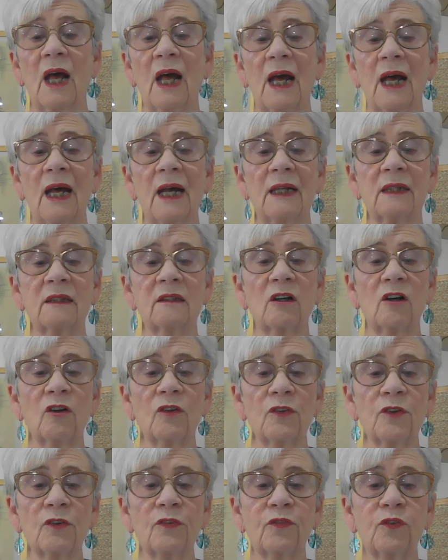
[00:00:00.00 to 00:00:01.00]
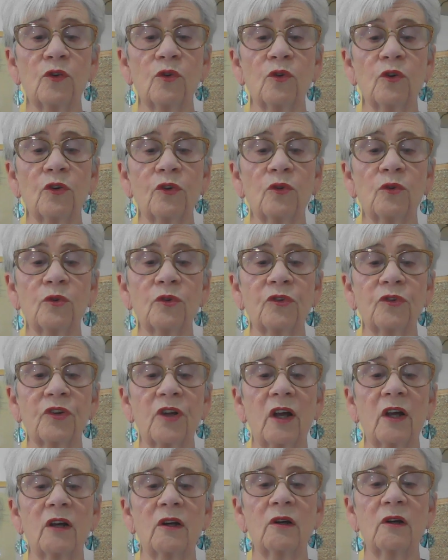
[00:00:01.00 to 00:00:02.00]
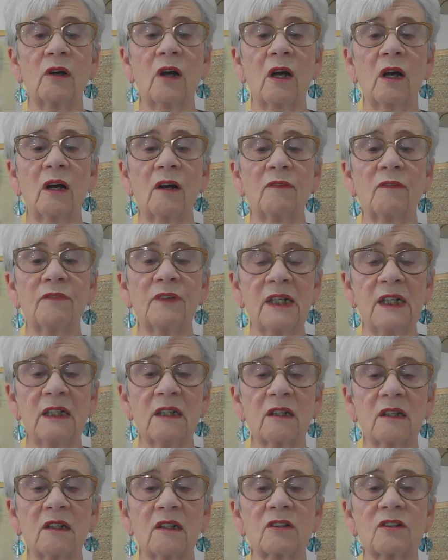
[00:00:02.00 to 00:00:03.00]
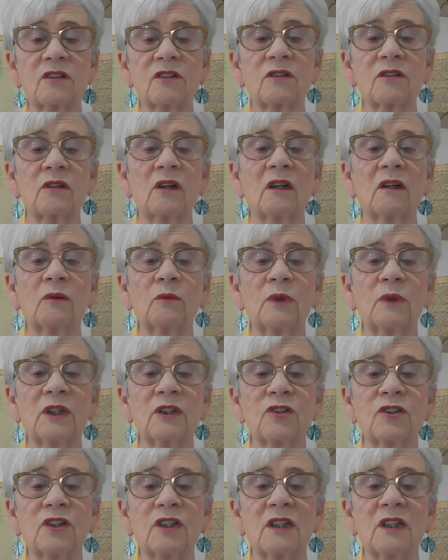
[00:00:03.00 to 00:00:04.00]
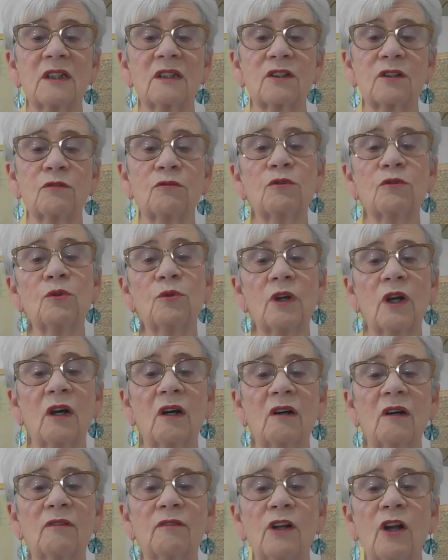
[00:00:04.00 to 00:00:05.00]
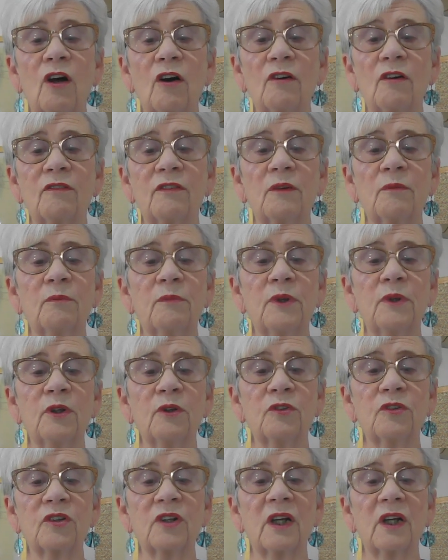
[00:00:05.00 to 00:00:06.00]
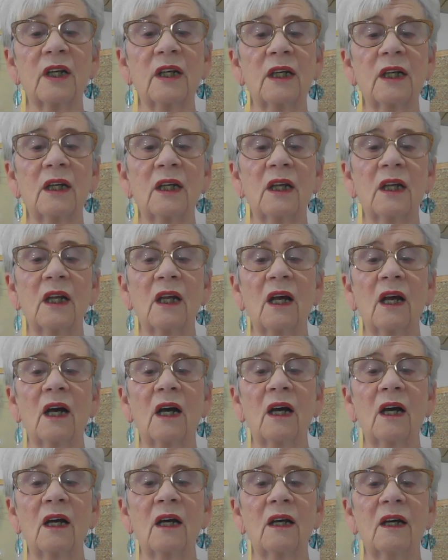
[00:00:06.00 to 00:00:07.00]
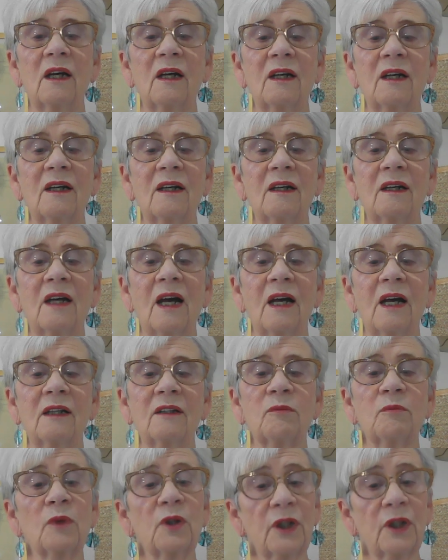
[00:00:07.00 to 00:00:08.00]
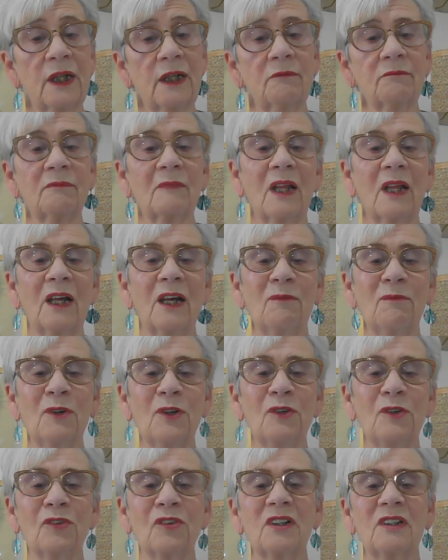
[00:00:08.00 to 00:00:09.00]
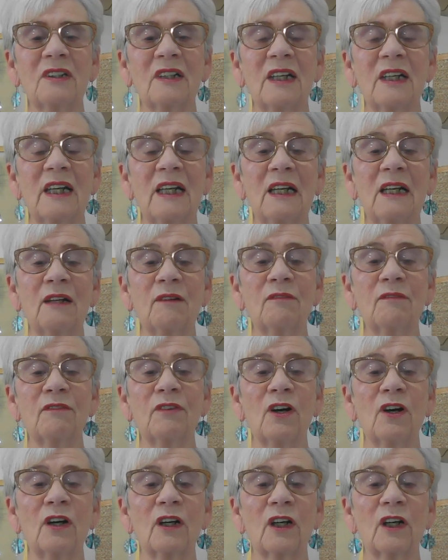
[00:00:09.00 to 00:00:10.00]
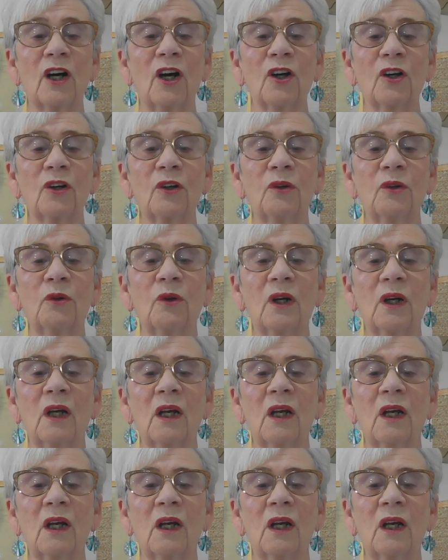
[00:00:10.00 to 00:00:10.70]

And on the 4th, also Venus, which is the ruler of love and beauty and money, moves into healing Virgo